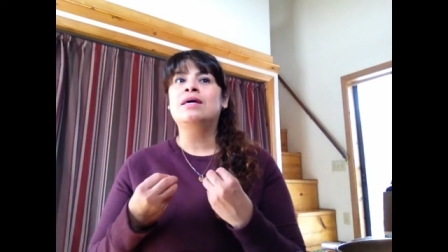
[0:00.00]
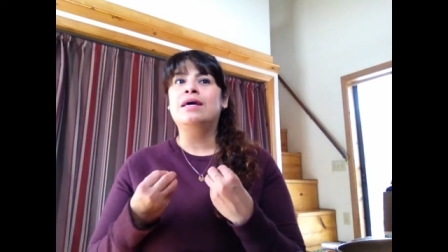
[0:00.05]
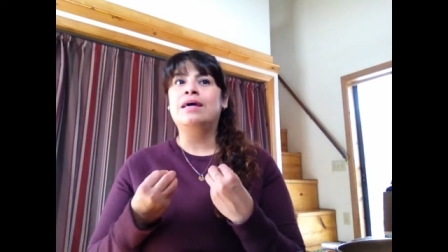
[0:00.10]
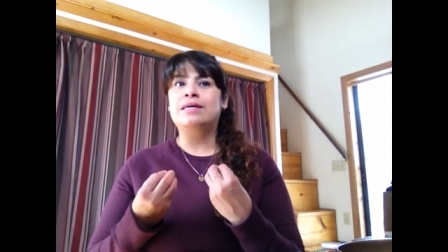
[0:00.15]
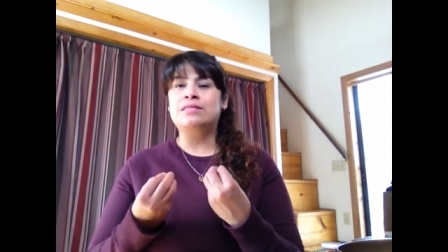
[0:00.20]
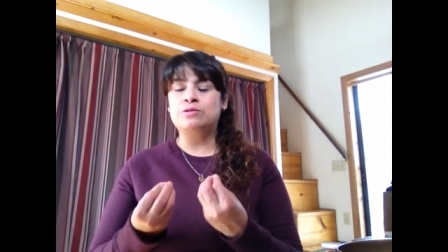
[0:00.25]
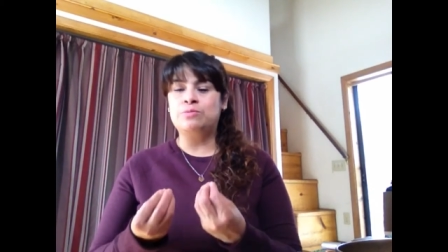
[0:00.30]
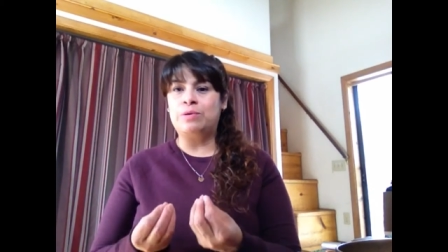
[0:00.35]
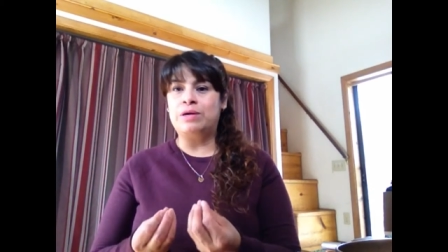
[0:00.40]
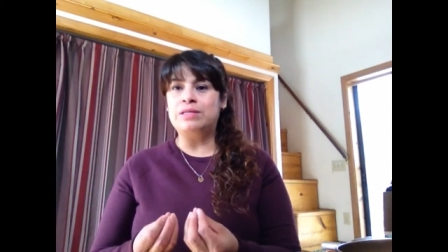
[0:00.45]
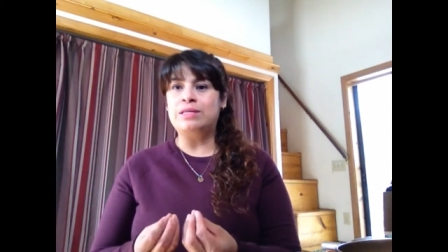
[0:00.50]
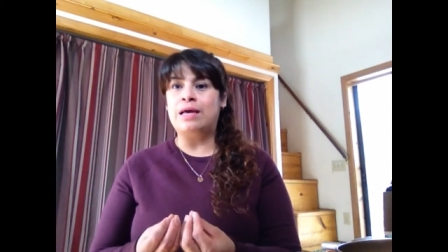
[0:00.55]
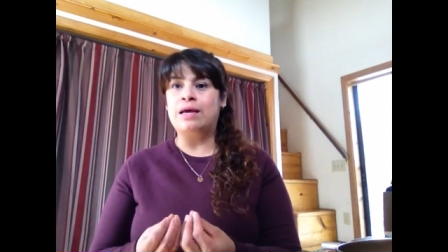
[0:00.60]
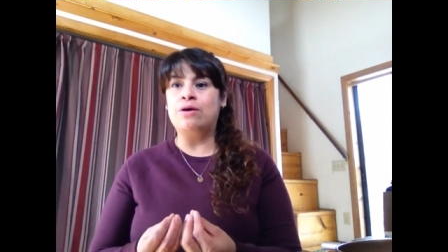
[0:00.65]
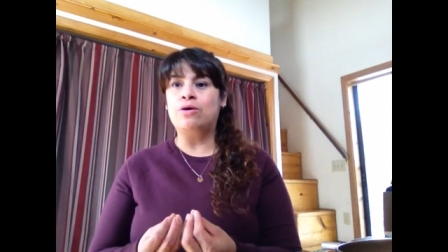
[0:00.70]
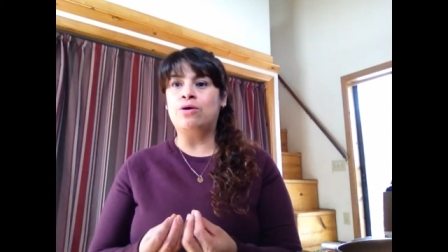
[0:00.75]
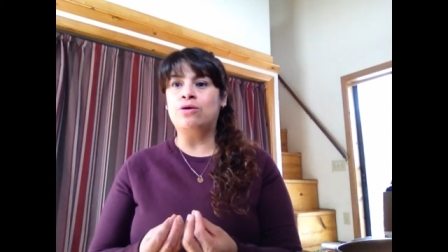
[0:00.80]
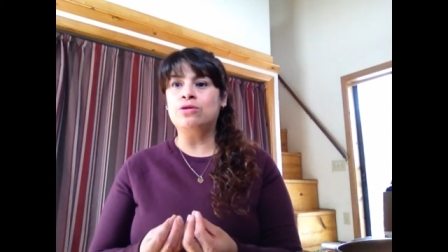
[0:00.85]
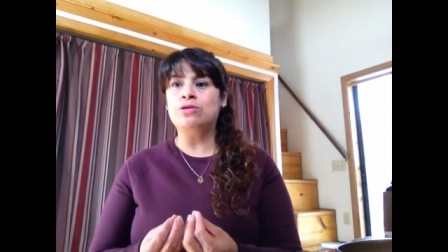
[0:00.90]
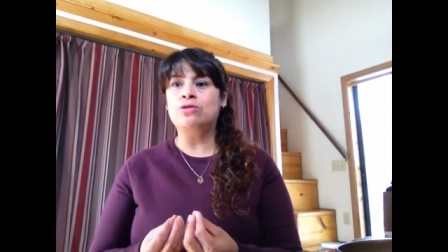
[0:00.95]
is where they're
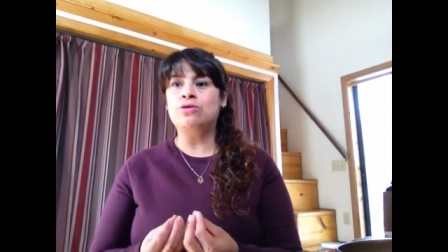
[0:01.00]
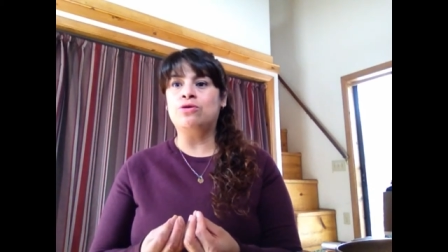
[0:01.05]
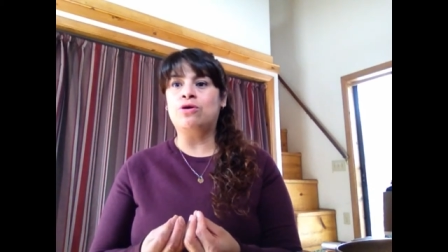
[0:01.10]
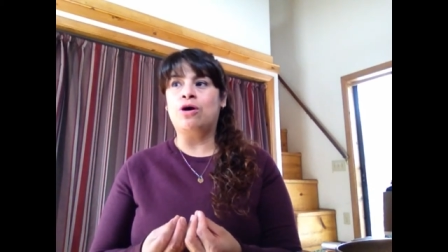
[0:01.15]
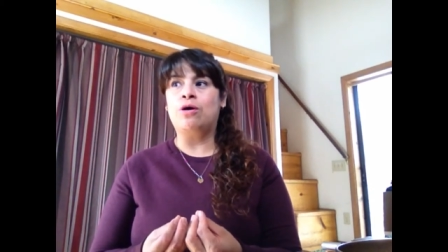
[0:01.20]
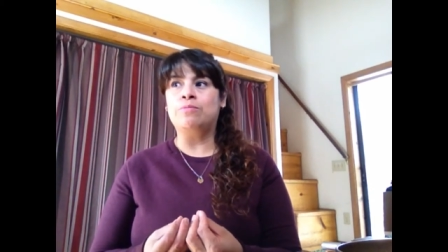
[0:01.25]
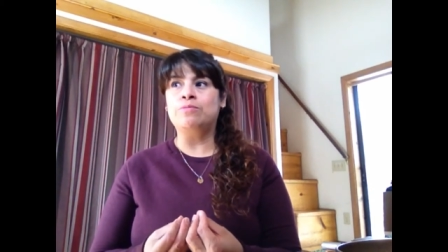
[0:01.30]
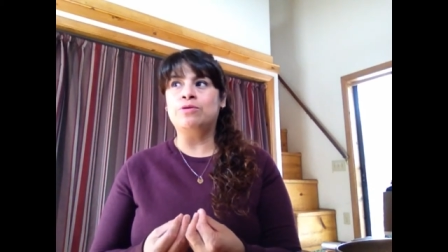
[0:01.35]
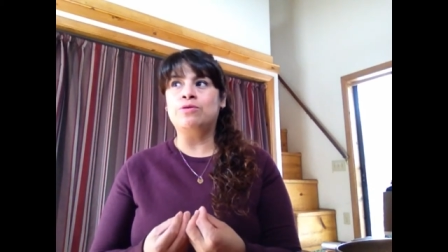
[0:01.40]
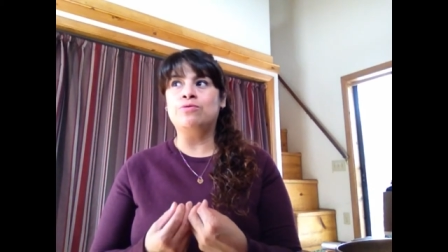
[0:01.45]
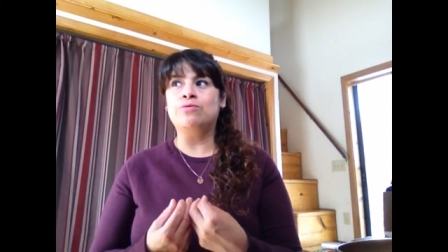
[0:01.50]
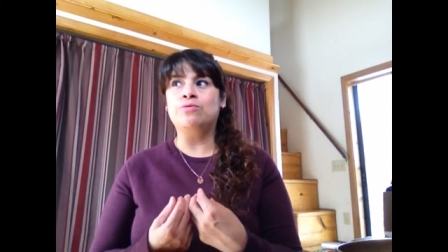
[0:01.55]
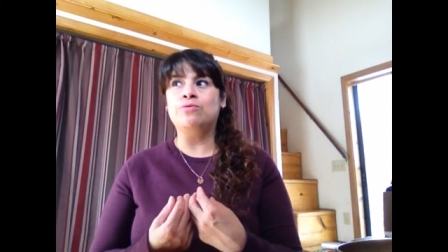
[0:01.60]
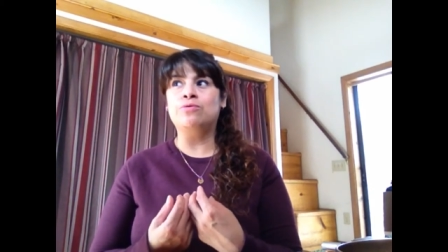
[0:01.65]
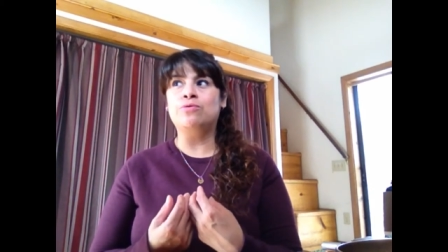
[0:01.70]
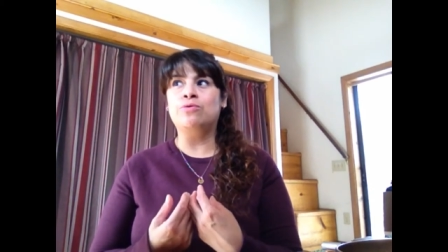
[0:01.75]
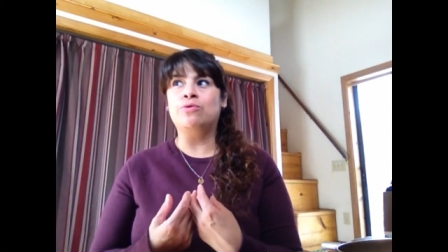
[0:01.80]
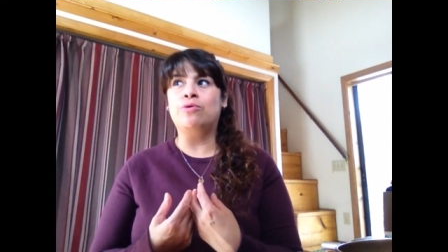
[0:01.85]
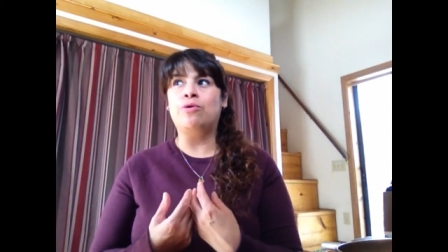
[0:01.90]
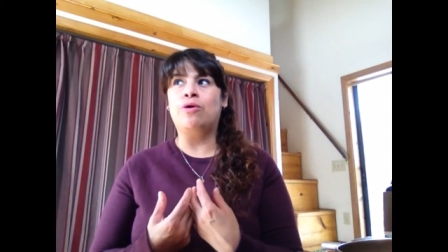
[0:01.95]
going to come
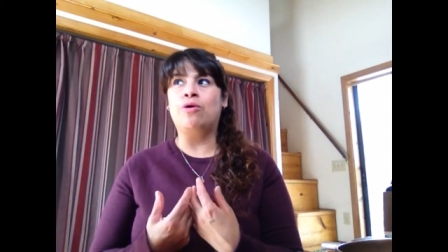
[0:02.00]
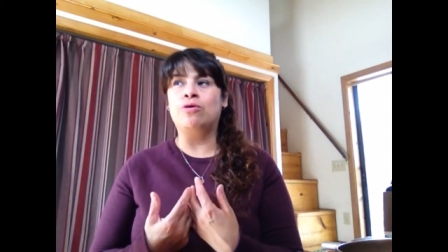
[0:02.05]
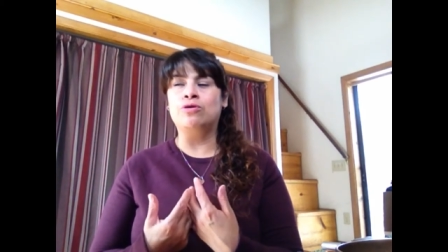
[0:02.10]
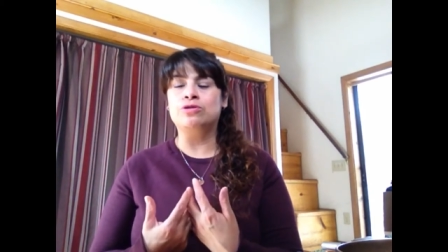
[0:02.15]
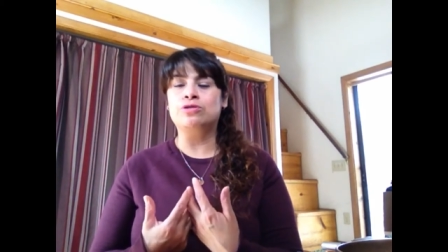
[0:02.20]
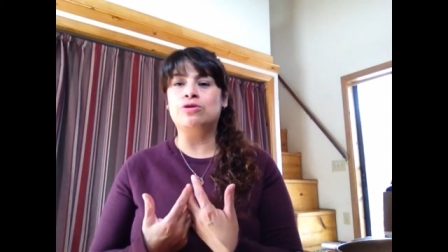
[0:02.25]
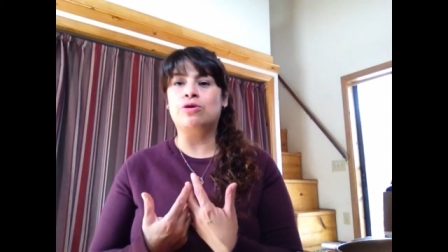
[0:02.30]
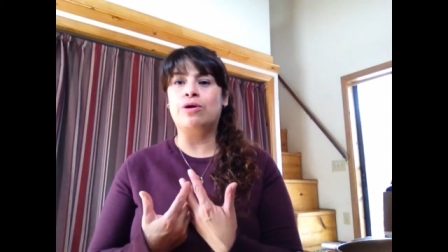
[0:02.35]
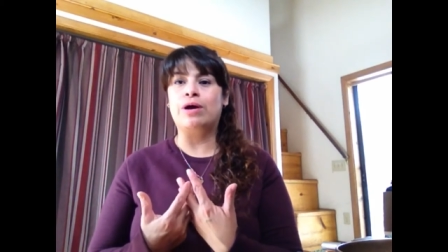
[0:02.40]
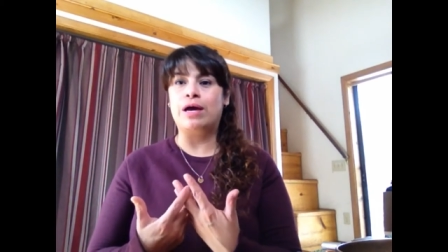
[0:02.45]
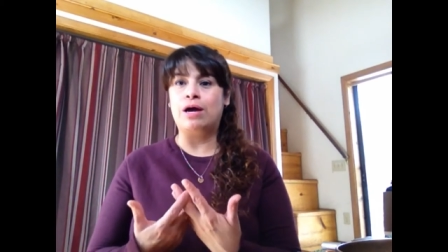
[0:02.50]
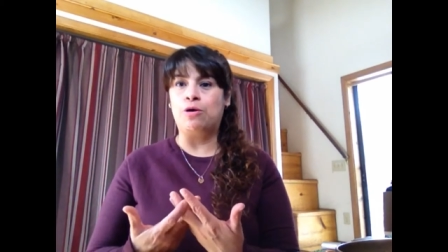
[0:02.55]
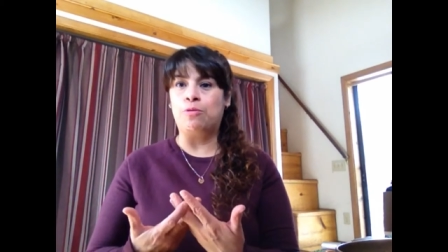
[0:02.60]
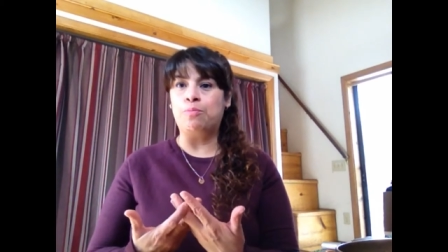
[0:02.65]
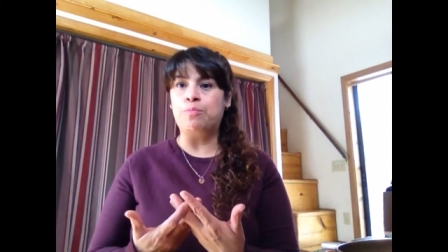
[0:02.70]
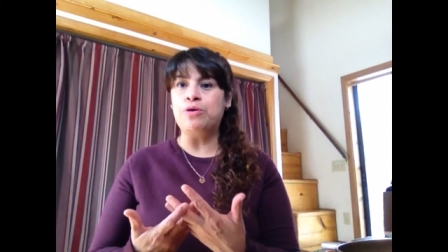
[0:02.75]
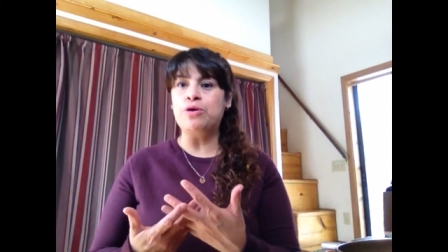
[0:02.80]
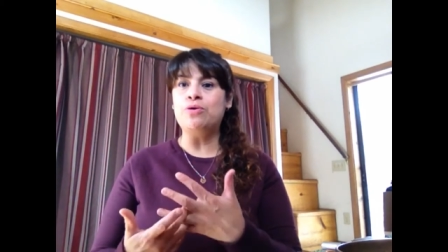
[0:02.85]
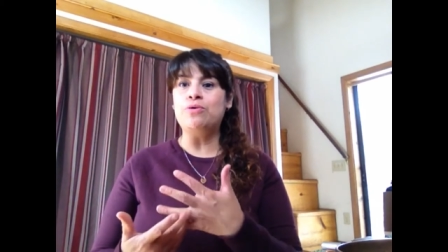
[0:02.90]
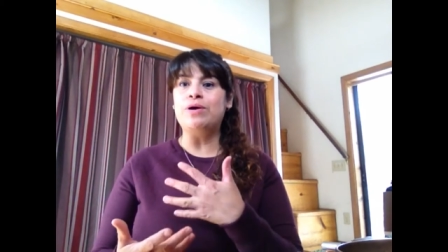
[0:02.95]
to also
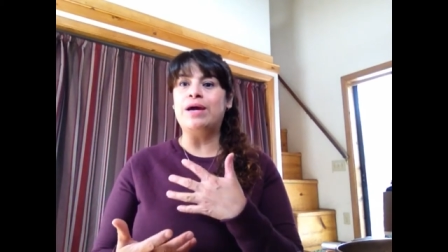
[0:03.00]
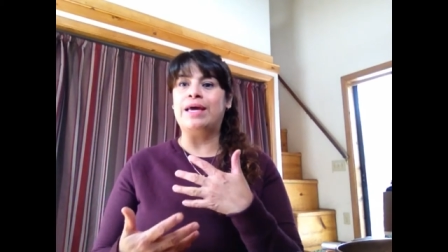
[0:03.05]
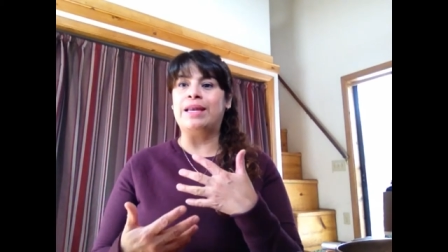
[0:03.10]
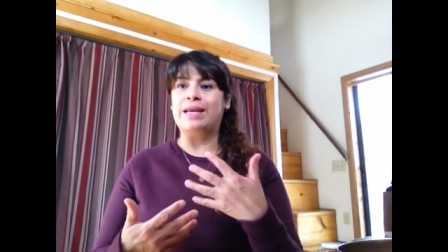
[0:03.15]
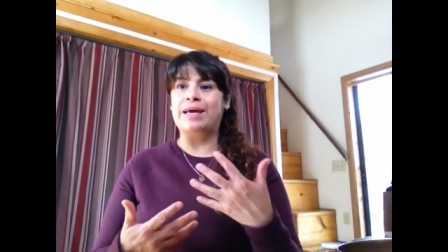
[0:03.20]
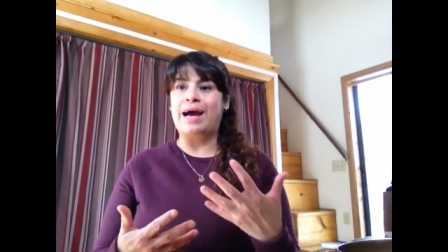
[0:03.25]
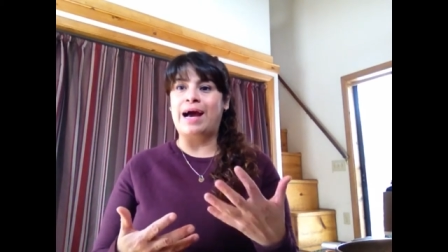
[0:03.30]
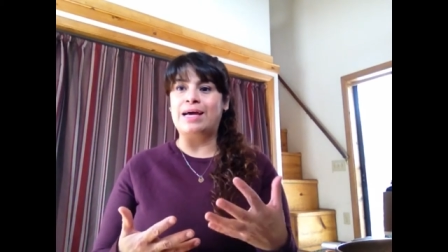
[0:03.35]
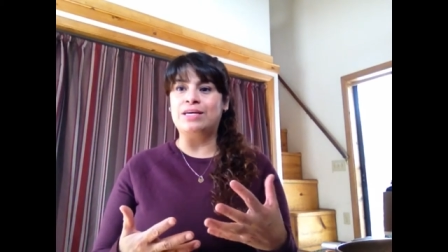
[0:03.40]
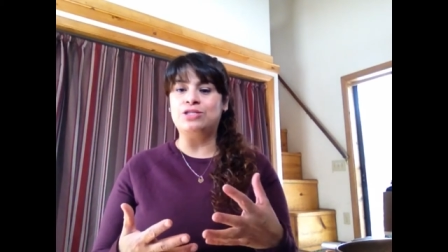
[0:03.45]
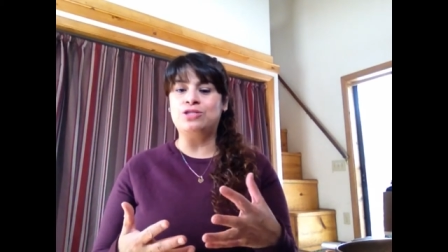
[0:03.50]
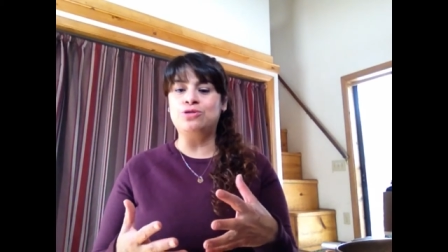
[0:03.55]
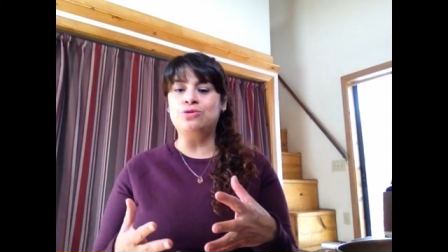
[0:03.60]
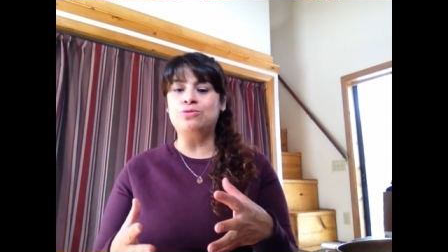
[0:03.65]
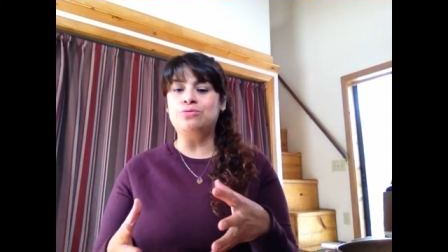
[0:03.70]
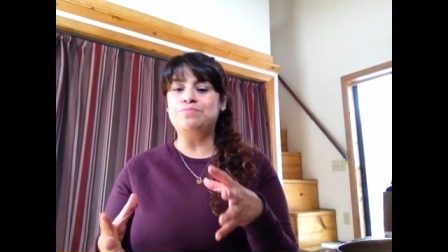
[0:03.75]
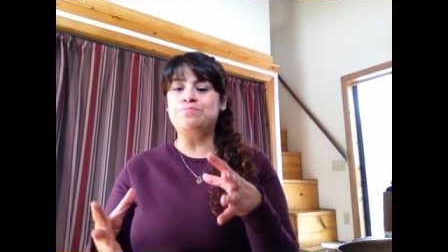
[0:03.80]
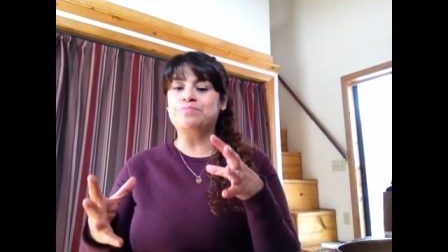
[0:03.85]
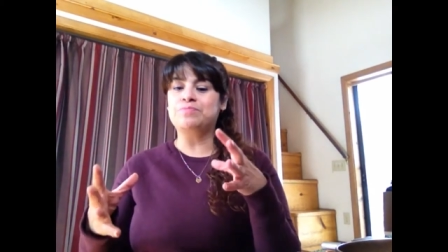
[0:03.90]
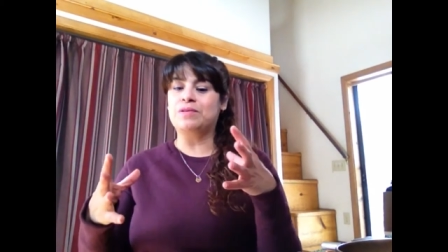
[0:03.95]
help you and guide you